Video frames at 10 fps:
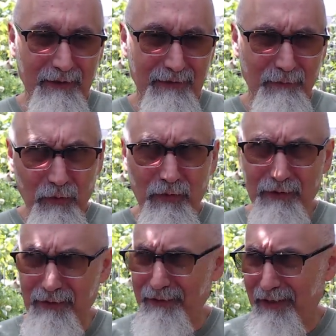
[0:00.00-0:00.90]
more
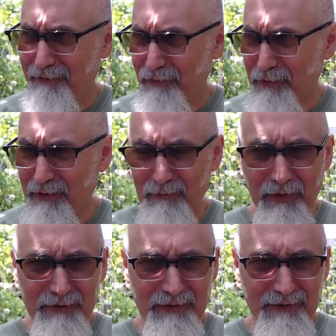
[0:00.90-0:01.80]
than that, 14
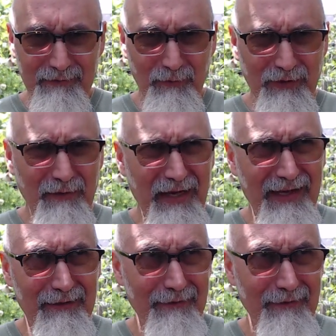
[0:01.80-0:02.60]
boxes. One time I had